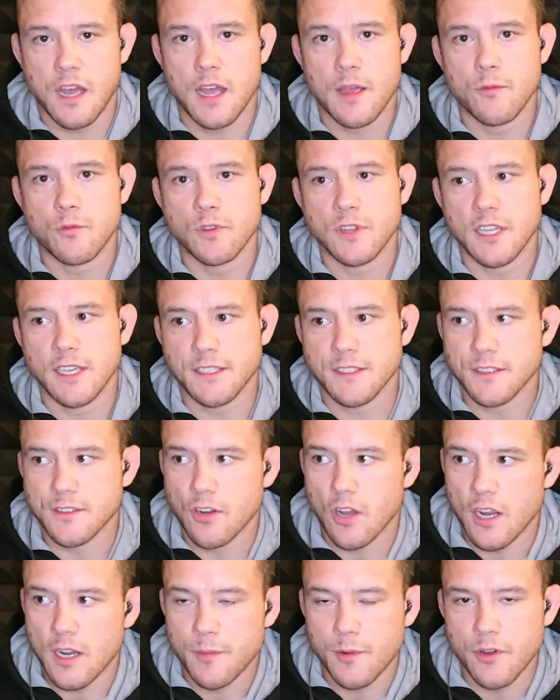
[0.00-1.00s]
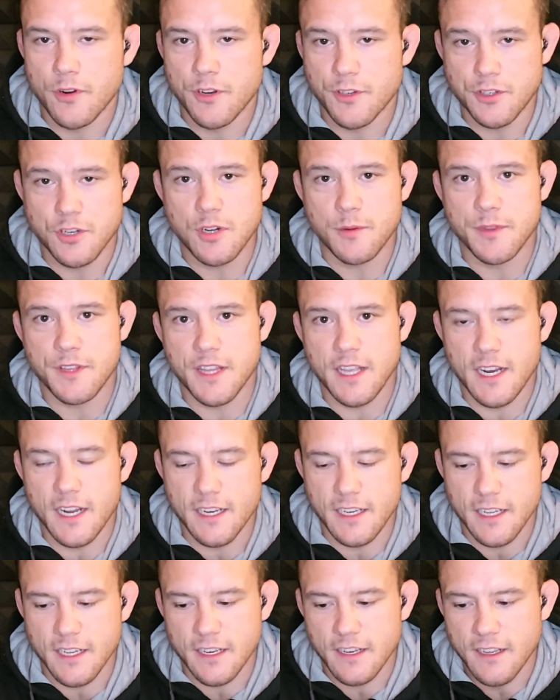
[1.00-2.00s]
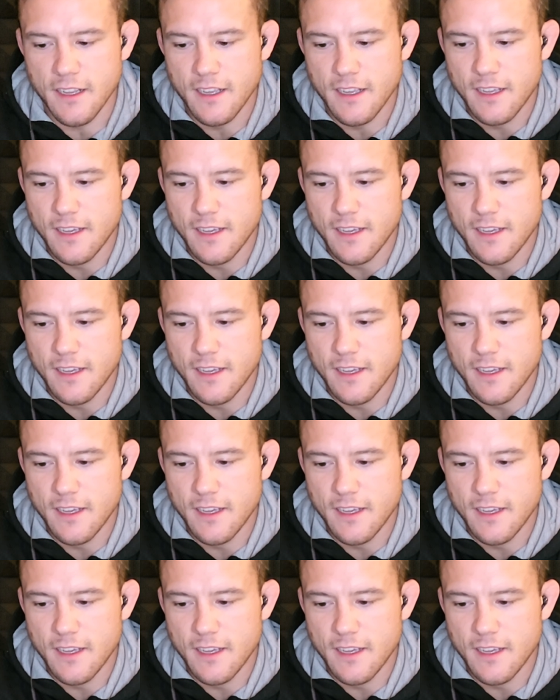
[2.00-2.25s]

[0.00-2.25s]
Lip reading: I would like to talk about a tournament that I did